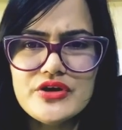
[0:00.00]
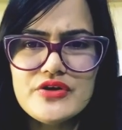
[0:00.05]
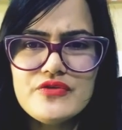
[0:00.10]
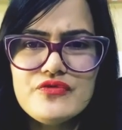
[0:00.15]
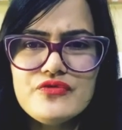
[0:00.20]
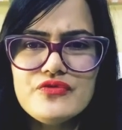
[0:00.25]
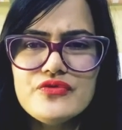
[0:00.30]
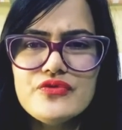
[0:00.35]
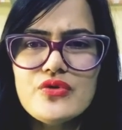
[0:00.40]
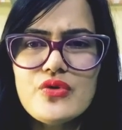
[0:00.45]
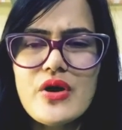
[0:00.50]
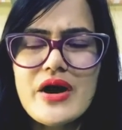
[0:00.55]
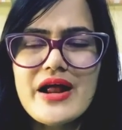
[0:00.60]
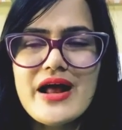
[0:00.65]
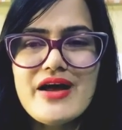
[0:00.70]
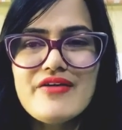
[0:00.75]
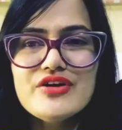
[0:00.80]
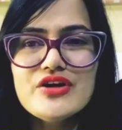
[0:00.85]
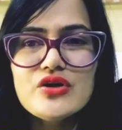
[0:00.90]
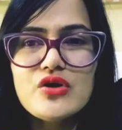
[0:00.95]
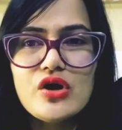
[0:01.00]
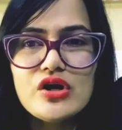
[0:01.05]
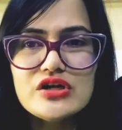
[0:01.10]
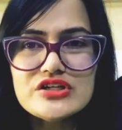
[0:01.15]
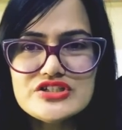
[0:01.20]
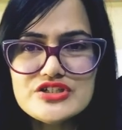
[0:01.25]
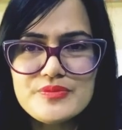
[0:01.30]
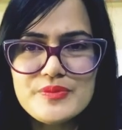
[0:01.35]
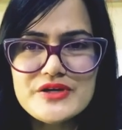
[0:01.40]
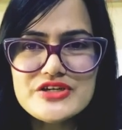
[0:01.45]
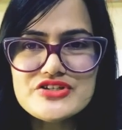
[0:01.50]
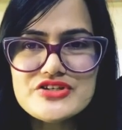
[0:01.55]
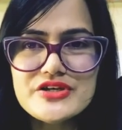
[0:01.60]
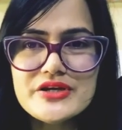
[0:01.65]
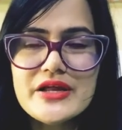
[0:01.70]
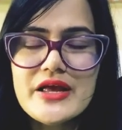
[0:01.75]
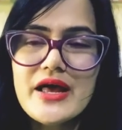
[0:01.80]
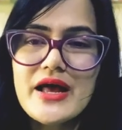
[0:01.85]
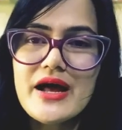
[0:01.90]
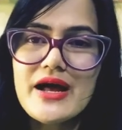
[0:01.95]
If you are having
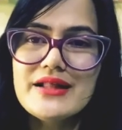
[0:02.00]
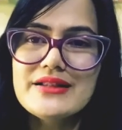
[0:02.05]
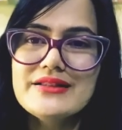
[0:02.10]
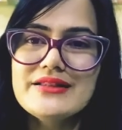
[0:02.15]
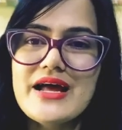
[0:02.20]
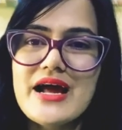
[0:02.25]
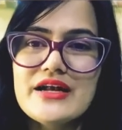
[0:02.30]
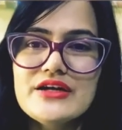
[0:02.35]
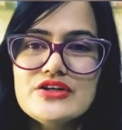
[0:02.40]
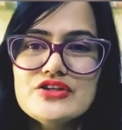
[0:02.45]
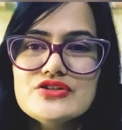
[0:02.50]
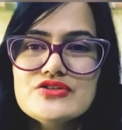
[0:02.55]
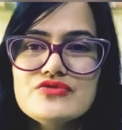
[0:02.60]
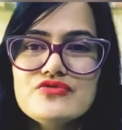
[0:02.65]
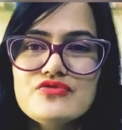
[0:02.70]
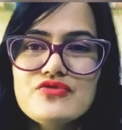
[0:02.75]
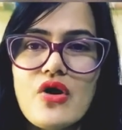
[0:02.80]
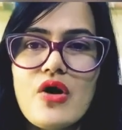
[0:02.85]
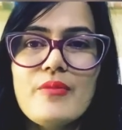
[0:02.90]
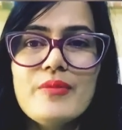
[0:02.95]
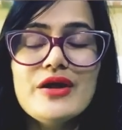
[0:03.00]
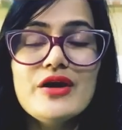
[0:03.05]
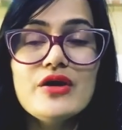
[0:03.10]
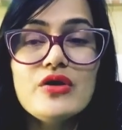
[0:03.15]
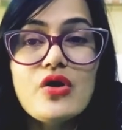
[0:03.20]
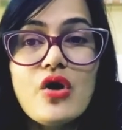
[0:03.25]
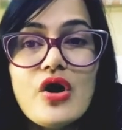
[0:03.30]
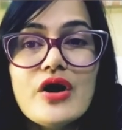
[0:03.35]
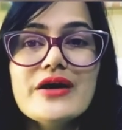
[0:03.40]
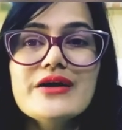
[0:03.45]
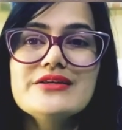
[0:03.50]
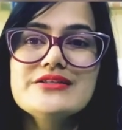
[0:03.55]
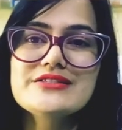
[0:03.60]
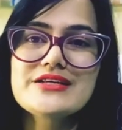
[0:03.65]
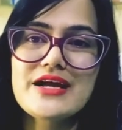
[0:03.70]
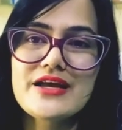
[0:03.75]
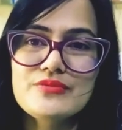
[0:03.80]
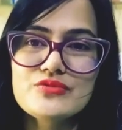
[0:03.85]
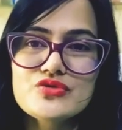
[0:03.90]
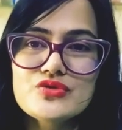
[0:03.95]
constipation and that is from a longer
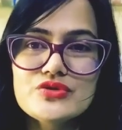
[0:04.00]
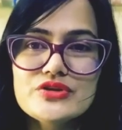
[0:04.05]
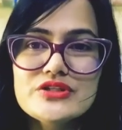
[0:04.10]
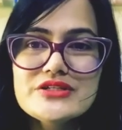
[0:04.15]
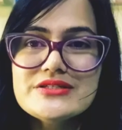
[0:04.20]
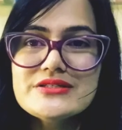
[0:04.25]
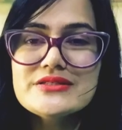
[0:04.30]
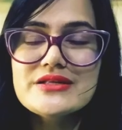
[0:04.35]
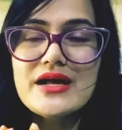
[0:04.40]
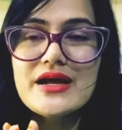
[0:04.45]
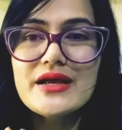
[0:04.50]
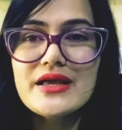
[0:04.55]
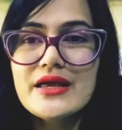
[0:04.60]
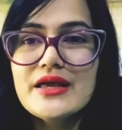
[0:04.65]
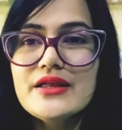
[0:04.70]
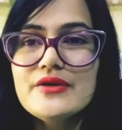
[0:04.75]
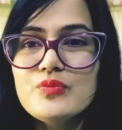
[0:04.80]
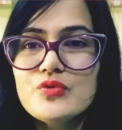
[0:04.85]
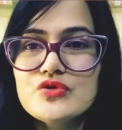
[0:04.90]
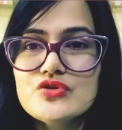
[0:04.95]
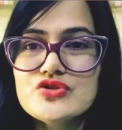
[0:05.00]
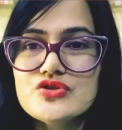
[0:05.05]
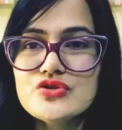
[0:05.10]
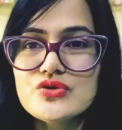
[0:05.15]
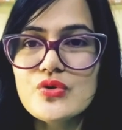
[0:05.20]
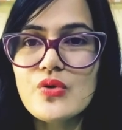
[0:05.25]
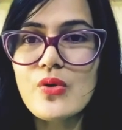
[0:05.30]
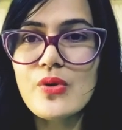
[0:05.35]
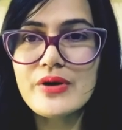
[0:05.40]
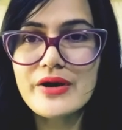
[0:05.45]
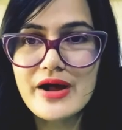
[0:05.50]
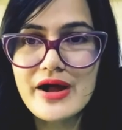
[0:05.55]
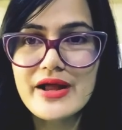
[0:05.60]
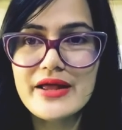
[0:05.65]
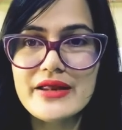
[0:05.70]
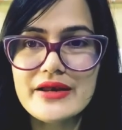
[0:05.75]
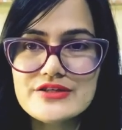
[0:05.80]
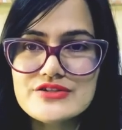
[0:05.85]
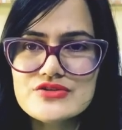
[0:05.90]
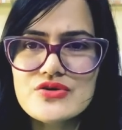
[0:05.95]
time, so this again puts you on
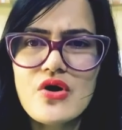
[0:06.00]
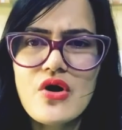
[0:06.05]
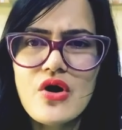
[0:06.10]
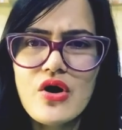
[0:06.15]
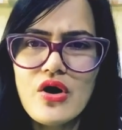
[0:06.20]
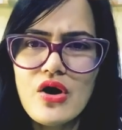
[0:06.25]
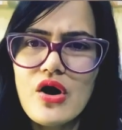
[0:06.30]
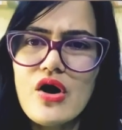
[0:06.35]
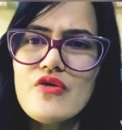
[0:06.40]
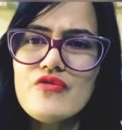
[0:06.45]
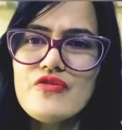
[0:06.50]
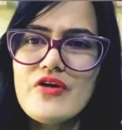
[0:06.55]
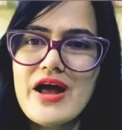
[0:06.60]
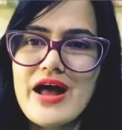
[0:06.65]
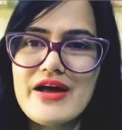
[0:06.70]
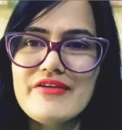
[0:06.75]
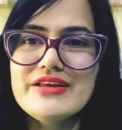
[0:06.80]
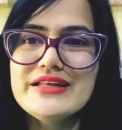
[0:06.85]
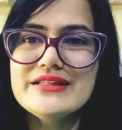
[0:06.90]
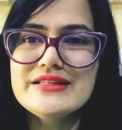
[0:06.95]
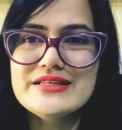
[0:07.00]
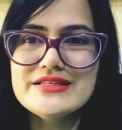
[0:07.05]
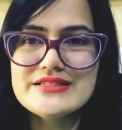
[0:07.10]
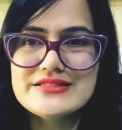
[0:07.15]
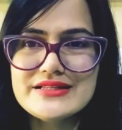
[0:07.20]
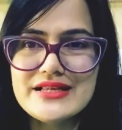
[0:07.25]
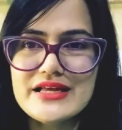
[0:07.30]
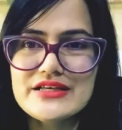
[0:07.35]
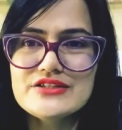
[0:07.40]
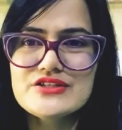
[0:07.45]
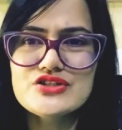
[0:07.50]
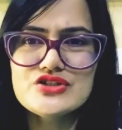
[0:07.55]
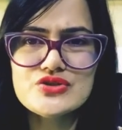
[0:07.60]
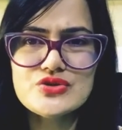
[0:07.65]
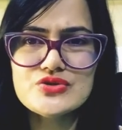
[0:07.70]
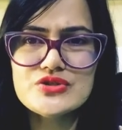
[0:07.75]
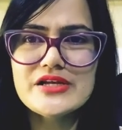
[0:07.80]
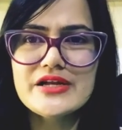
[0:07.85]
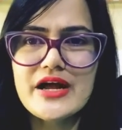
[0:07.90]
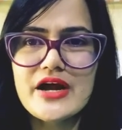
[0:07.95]
higher risk of having these like
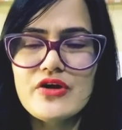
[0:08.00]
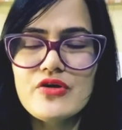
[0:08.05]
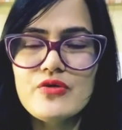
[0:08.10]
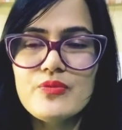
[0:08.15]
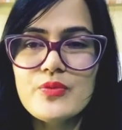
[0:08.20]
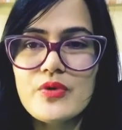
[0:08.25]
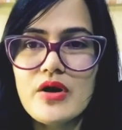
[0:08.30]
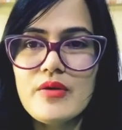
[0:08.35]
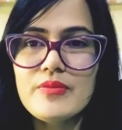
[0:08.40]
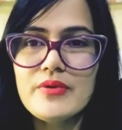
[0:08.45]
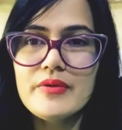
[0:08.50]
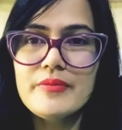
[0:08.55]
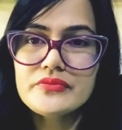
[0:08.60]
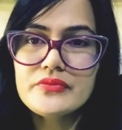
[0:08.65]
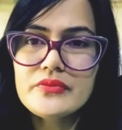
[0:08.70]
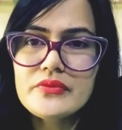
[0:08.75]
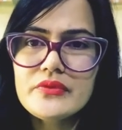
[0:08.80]
cystocele kind of problem.